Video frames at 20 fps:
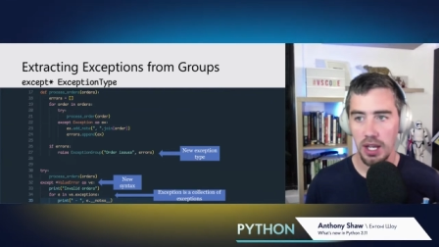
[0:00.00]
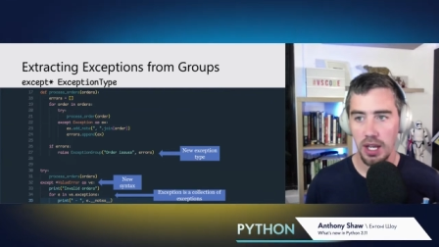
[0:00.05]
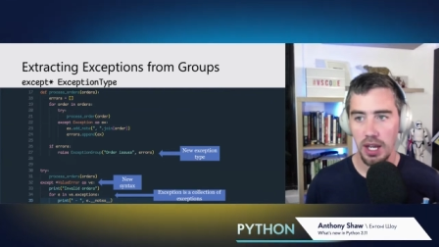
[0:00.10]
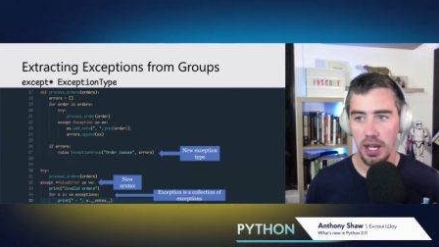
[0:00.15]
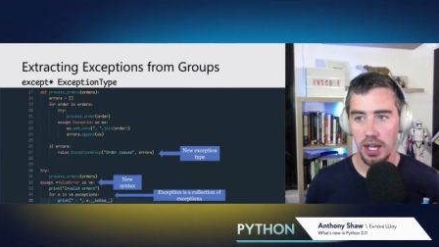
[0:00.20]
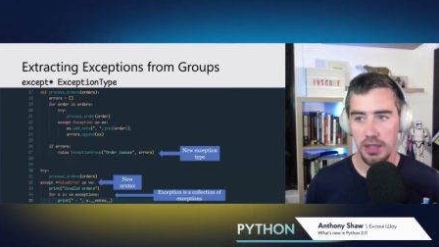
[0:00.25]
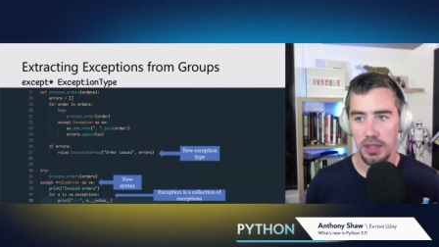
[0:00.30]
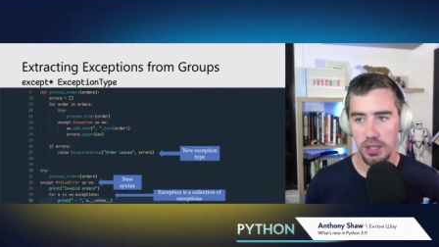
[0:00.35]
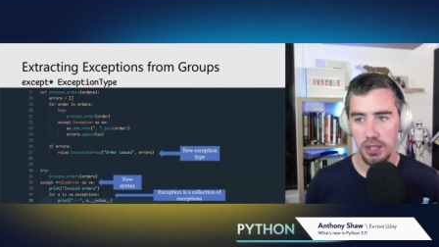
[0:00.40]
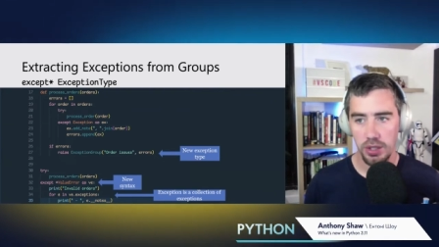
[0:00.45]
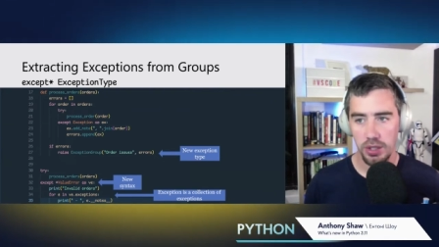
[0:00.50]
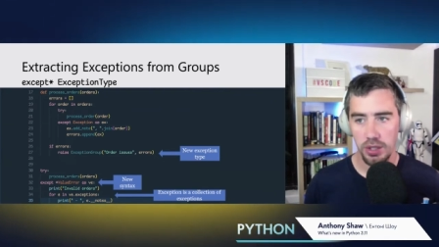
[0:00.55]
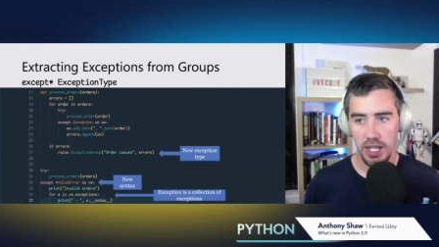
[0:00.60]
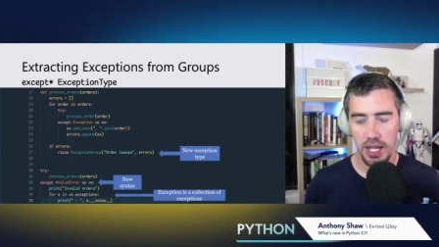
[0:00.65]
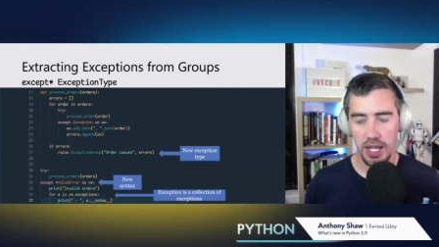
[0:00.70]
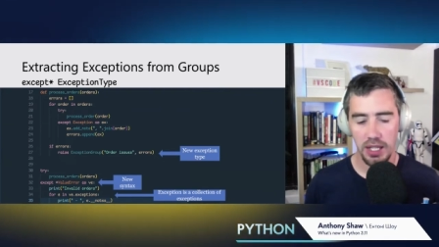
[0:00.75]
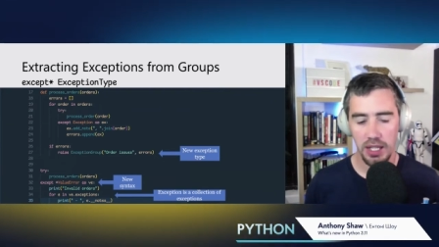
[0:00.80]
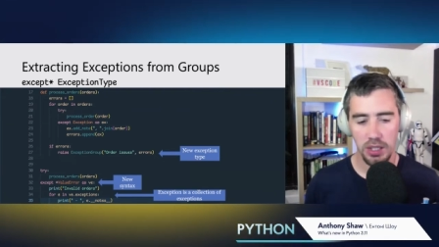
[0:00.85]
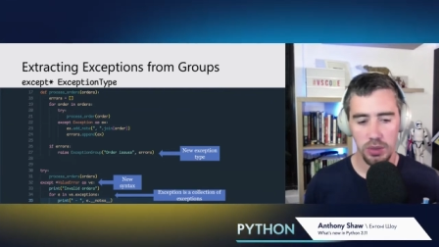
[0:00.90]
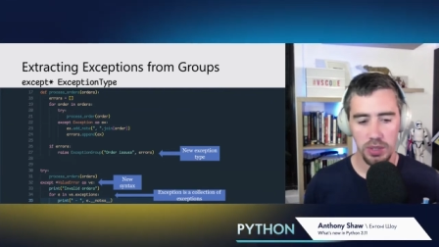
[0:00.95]
And then you can
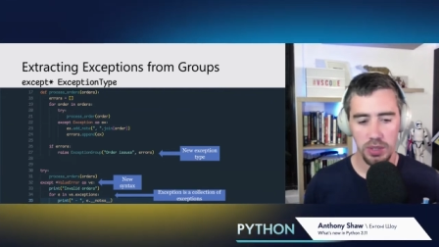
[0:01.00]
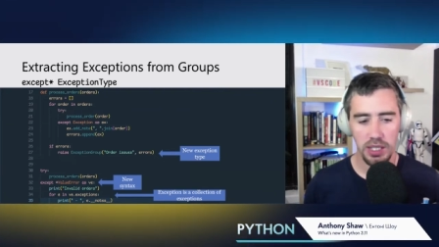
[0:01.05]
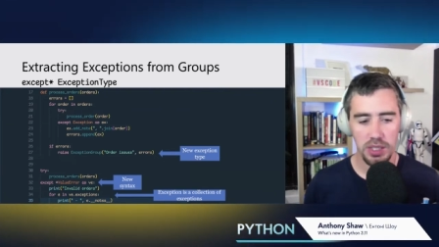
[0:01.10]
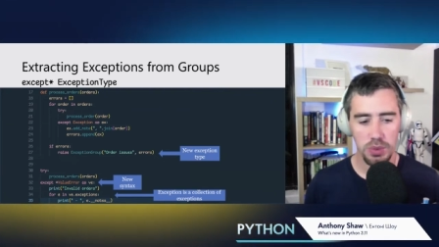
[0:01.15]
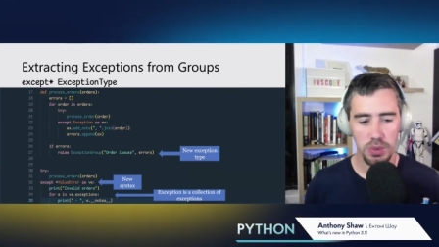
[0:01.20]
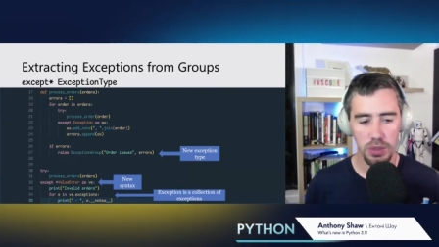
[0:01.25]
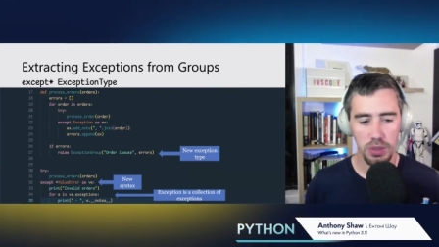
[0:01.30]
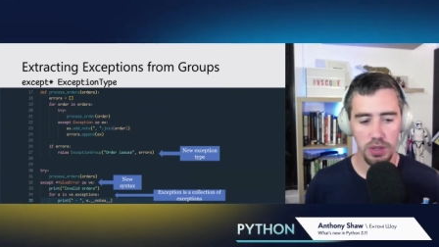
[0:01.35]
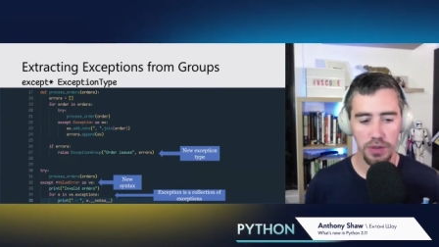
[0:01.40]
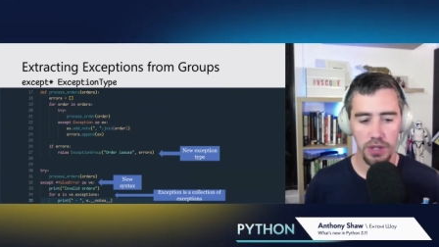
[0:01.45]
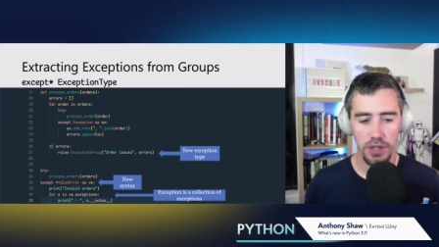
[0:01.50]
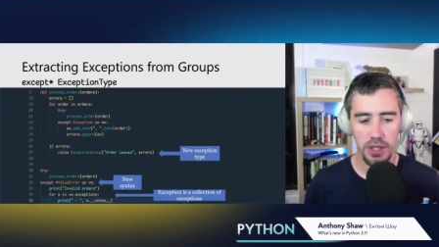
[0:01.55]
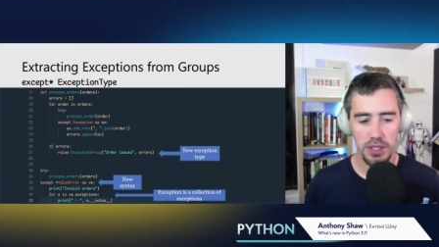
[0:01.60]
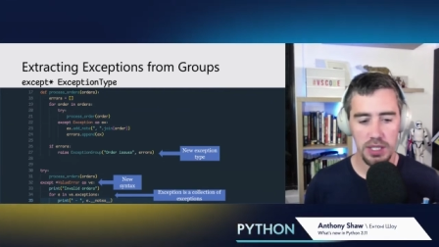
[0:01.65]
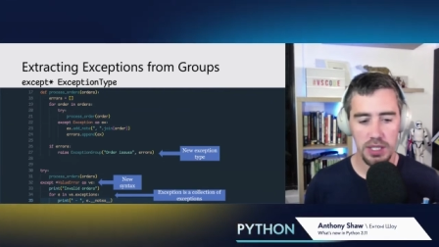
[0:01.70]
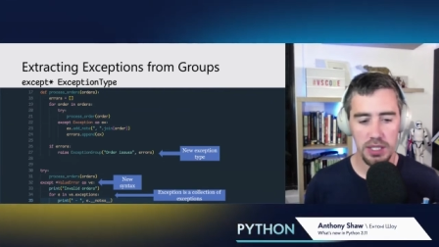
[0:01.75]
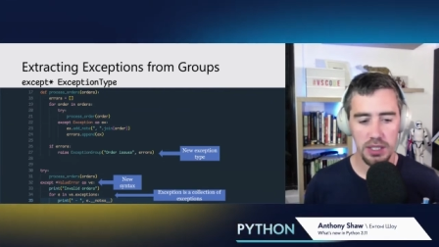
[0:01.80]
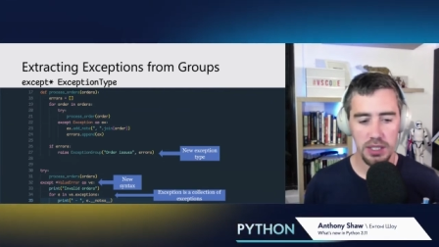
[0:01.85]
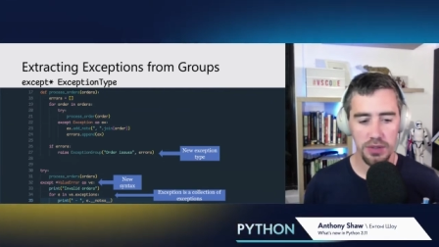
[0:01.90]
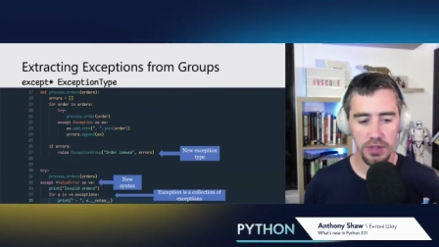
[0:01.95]
handle each one of those
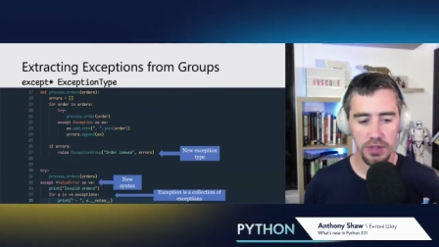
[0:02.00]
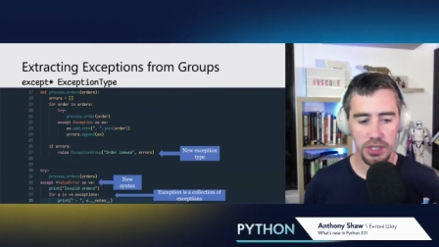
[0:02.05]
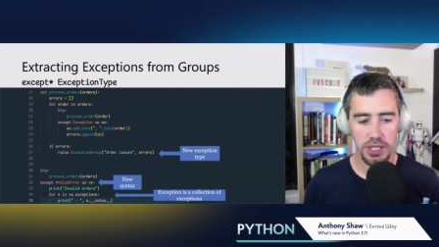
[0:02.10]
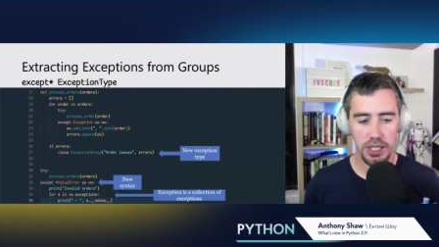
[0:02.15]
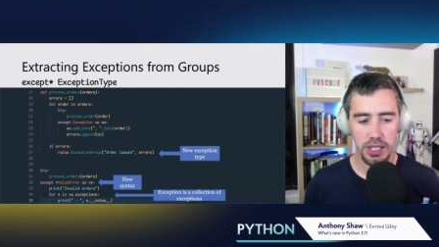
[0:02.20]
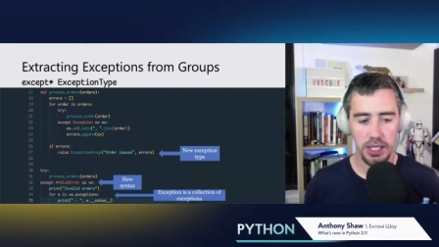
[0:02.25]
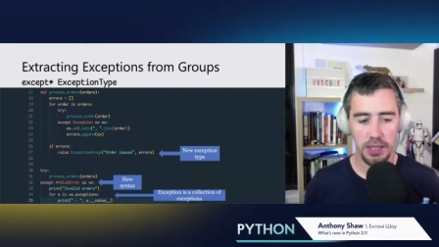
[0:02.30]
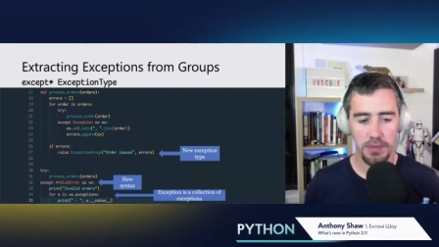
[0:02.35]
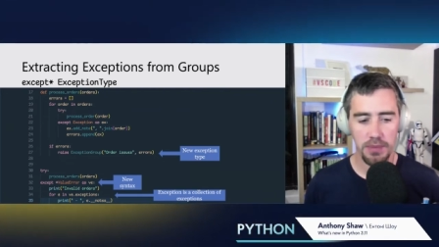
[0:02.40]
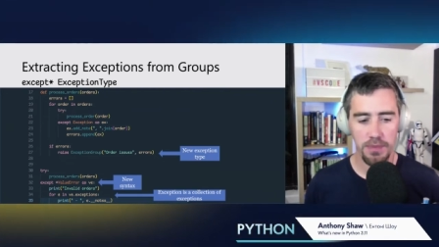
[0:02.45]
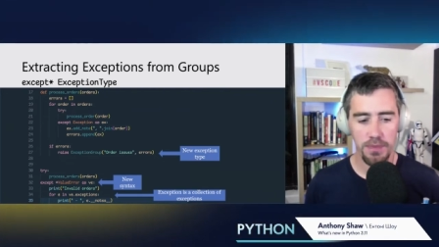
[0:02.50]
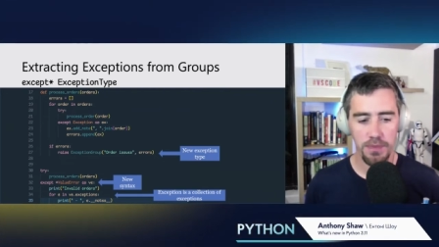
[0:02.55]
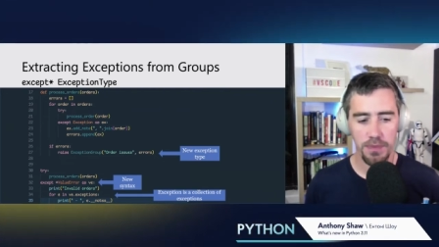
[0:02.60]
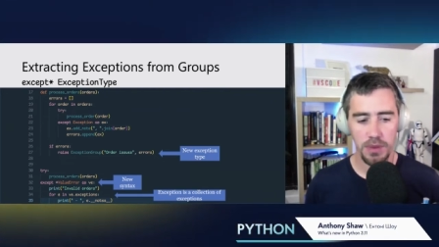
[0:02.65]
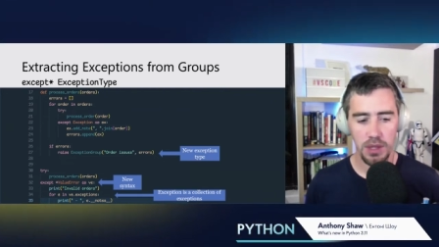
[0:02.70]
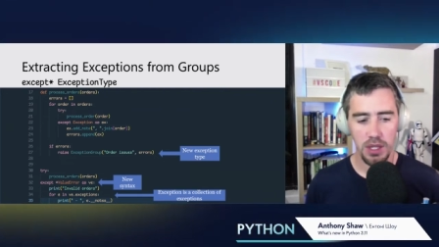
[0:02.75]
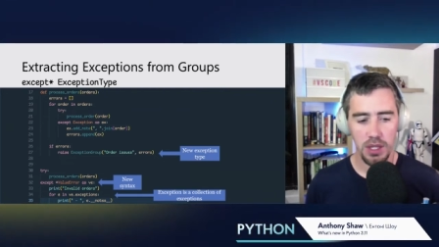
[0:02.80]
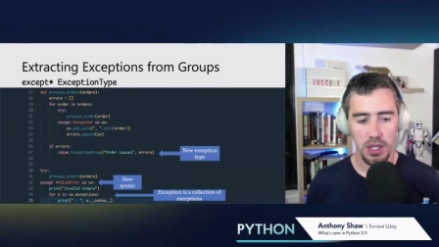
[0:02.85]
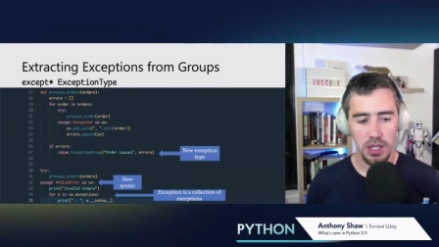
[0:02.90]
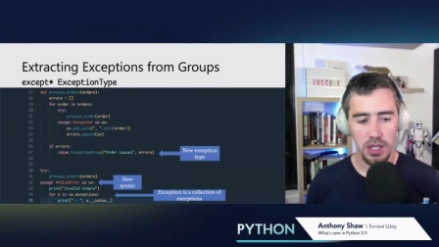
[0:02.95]
individually.
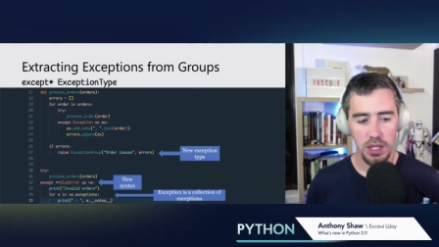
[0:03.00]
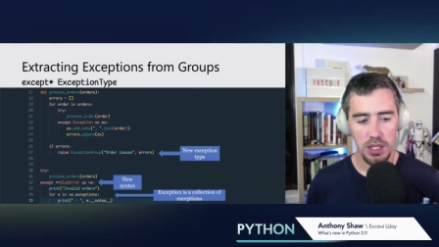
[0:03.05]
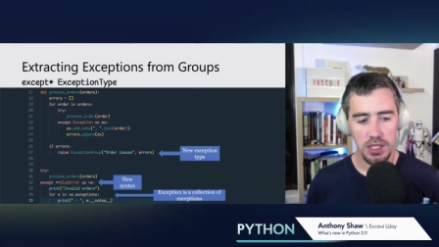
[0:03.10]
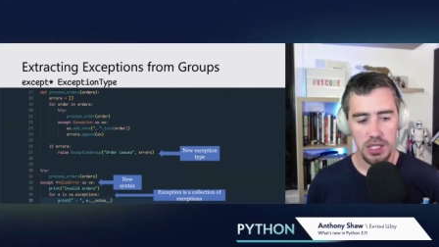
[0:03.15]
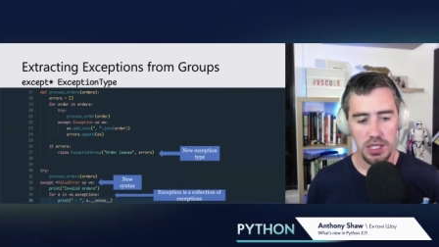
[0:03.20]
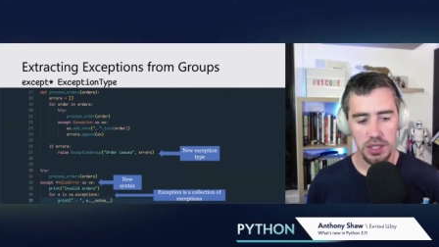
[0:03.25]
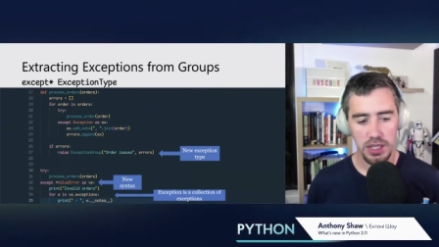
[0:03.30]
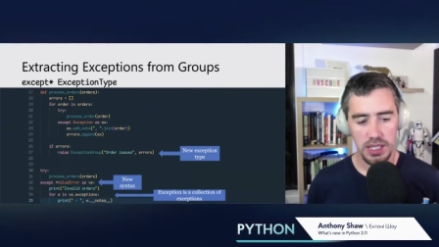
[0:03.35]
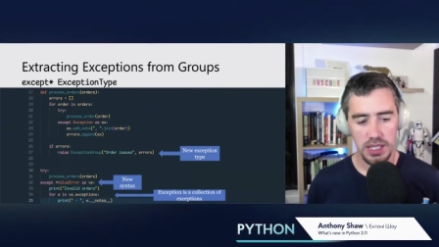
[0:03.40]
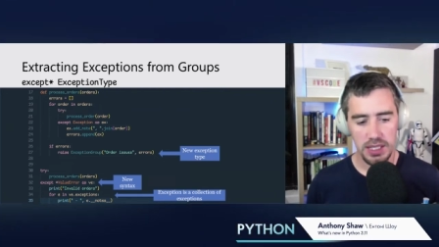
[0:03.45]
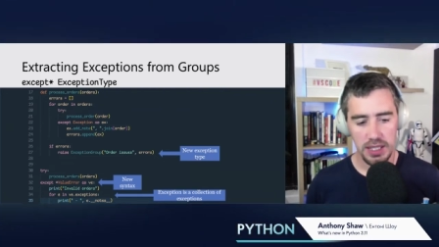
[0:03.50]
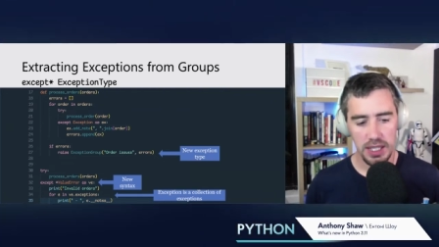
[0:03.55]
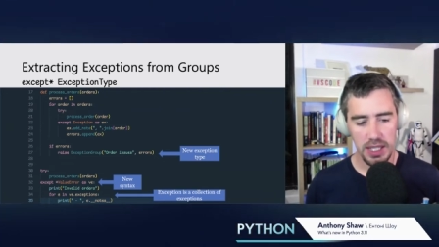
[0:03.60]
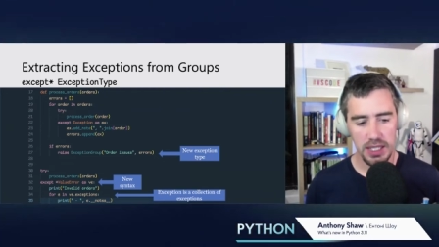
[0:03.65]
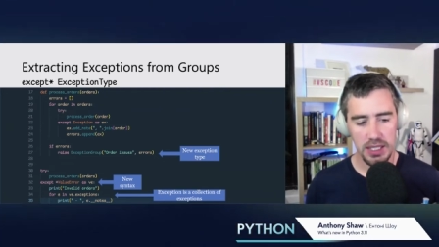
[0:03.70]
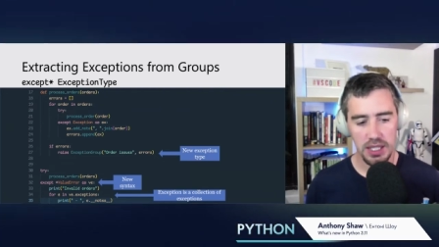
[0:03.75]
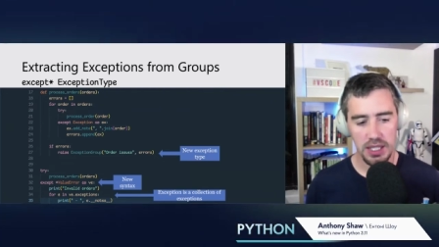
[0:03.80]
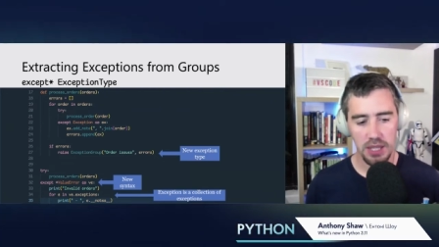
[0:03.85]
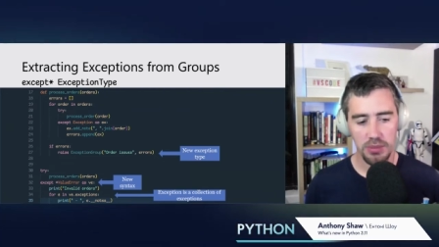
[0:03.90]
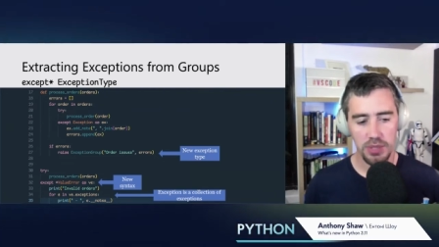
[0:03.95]
So in this case,
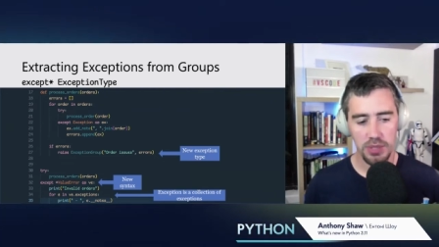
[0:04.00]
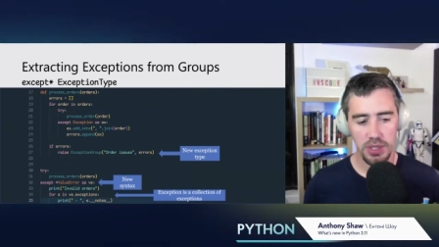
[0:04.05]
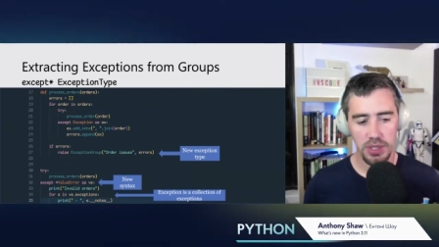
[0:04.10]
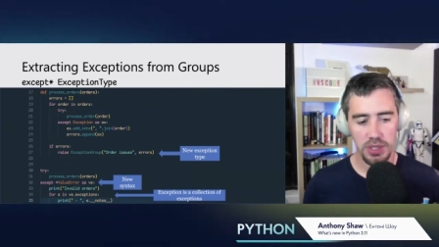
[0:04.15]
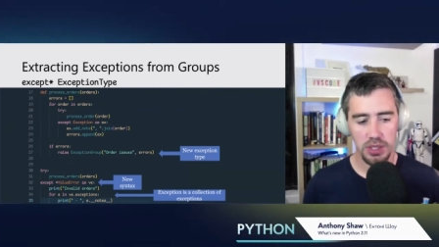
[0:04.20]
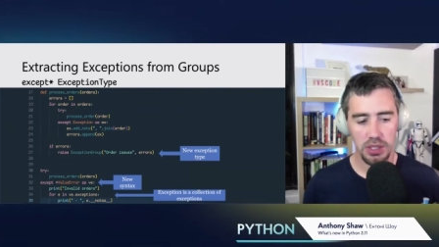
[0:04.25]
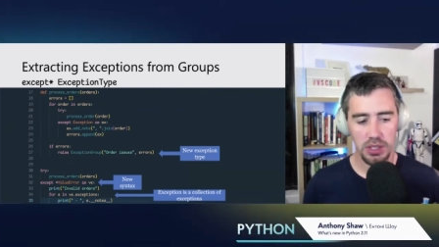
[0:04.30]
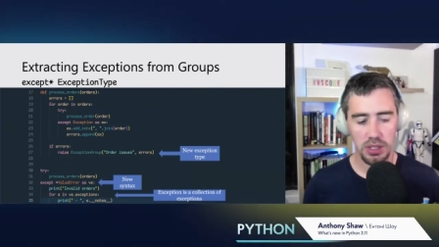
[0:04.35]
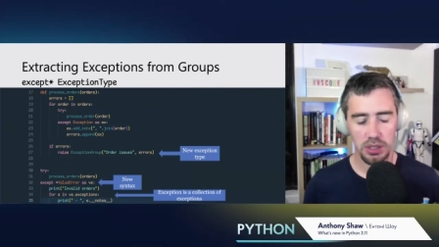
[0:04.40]
I'm just going to